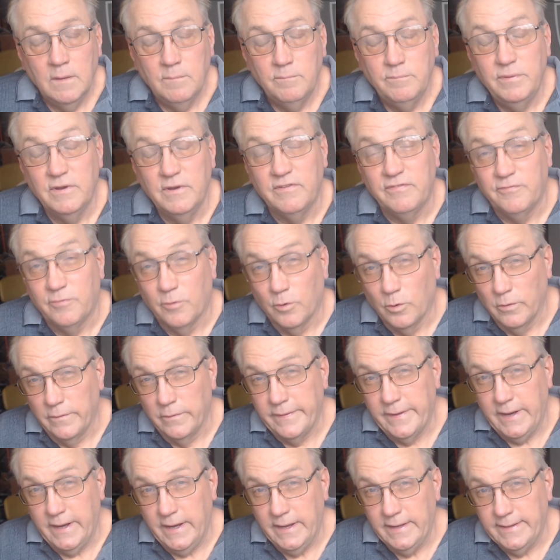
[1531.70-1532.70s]
Before
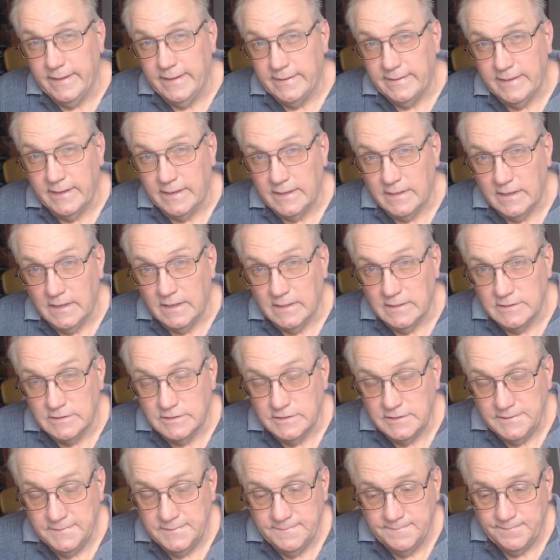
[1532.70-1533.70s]
they had that
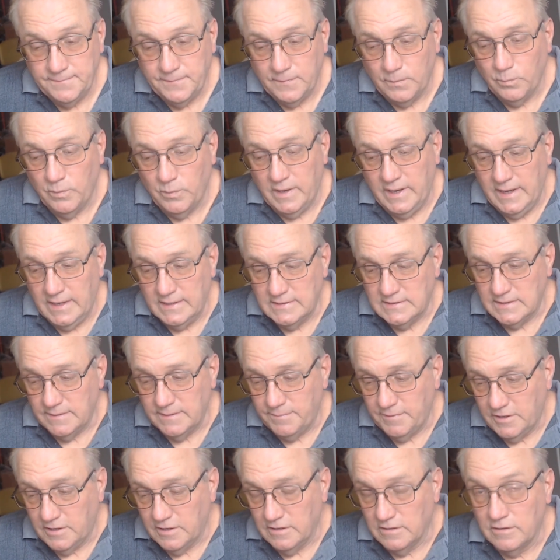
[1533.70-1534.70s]
technology, we had
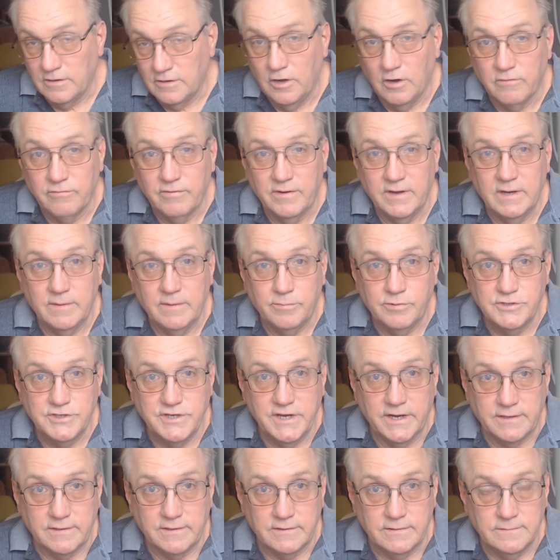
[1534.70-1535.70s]
something called an overhead
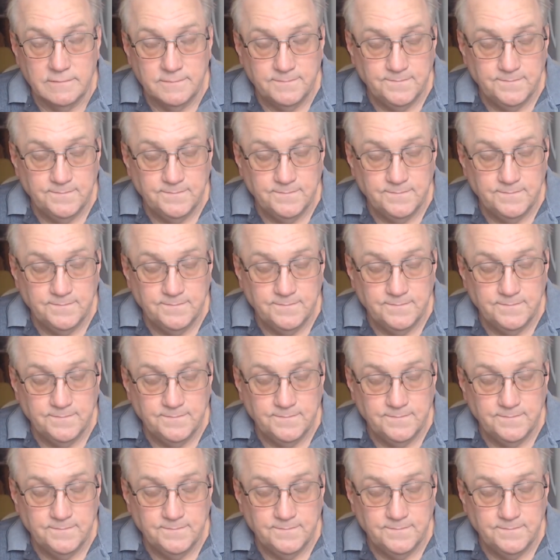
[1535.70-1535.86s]
projector.